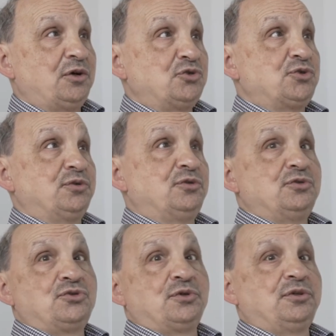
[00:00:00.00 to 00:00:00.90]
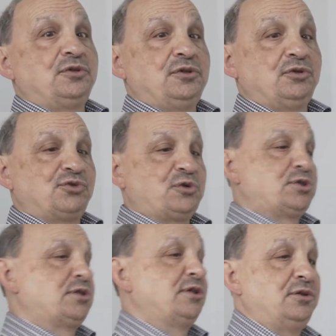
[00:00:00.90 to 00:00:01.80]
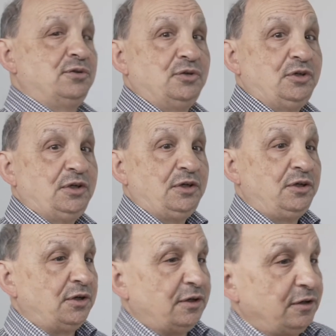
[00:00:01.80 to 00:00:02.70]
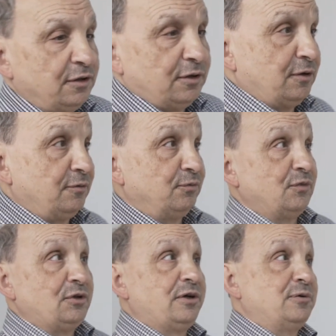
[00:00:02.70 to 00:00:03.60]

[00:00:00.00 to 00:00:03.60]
so of course that